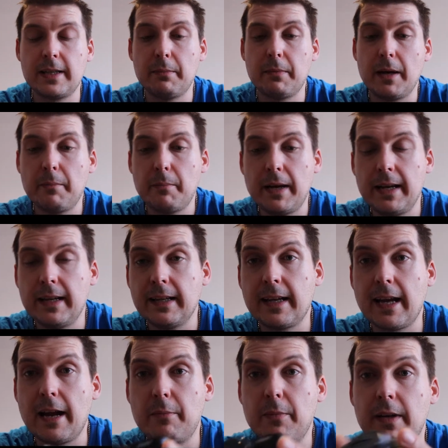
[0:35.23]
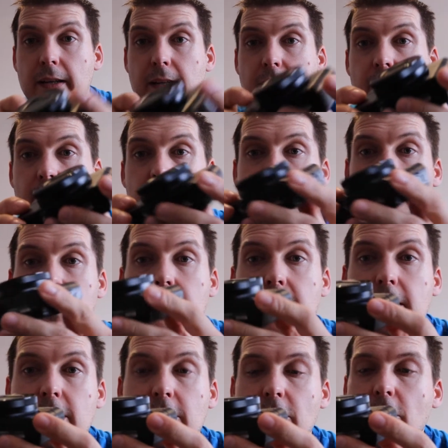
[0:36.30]
and my main camera is
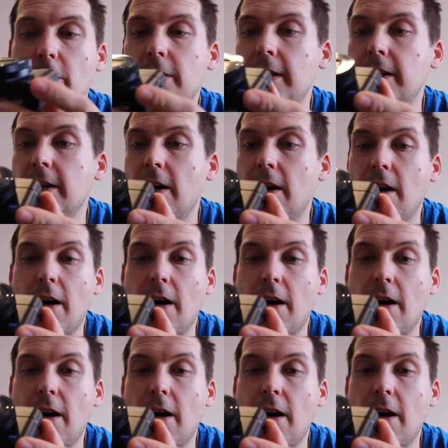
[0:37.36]
the Sony